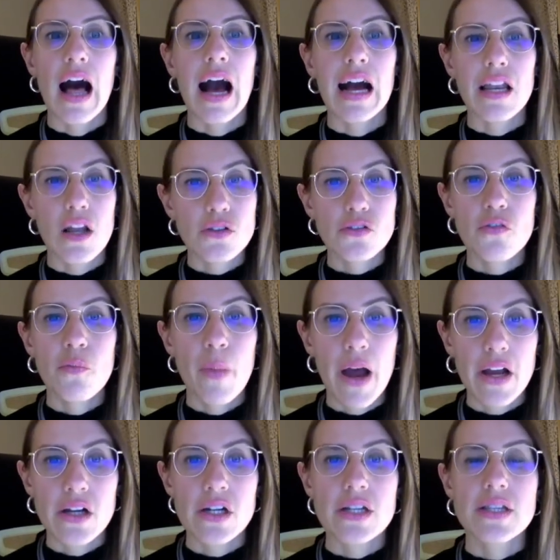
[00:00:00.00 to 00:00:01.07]
A lot of
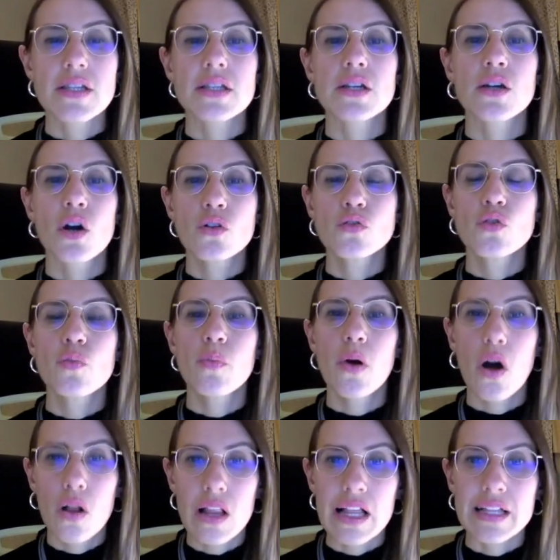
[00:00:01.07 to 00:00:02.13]
migrants go to
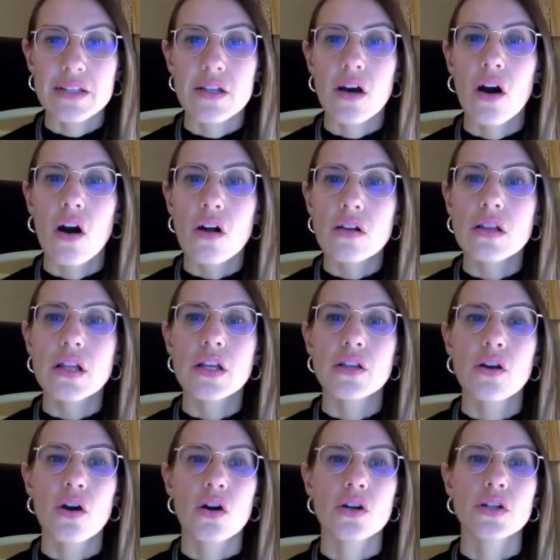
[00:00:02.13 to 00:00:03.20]
Poland only
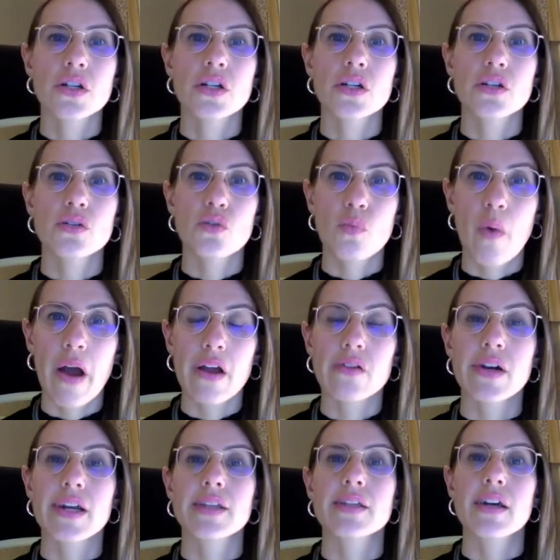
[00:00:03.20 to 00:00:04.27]
in order to
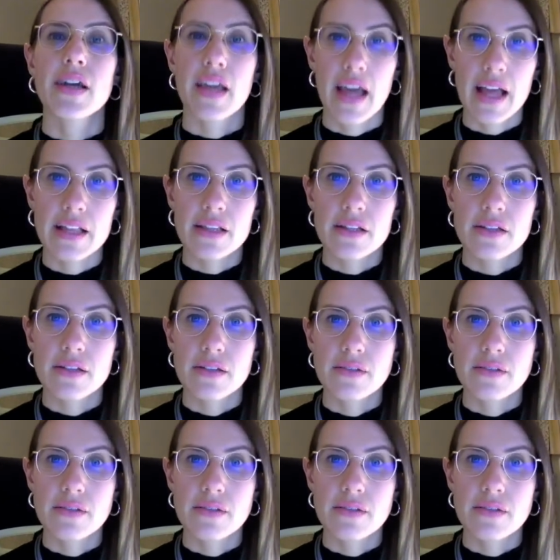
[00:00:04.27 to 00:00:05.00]
migrate again.